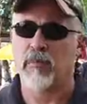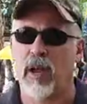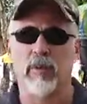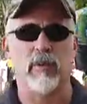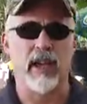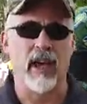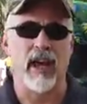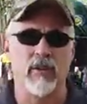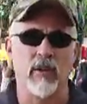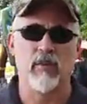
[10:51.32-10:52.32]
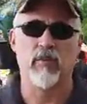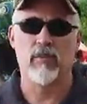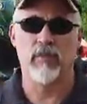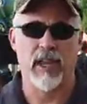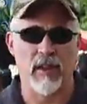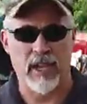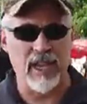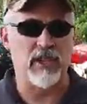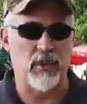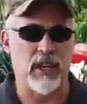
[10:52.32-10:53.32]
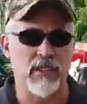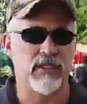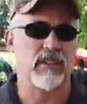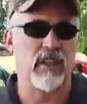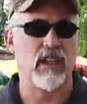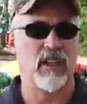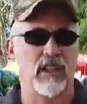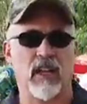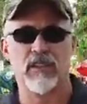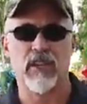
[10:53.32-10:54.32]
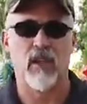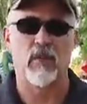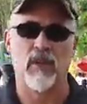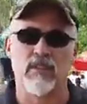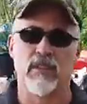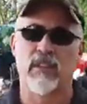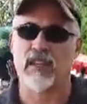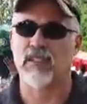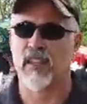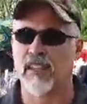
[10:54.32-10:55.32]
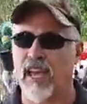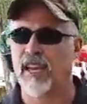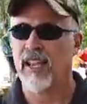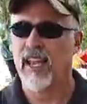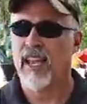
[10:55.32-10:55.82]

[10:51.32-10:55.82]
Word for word: been probably a 100 injuries, uh, gunshot wounds, and things like that.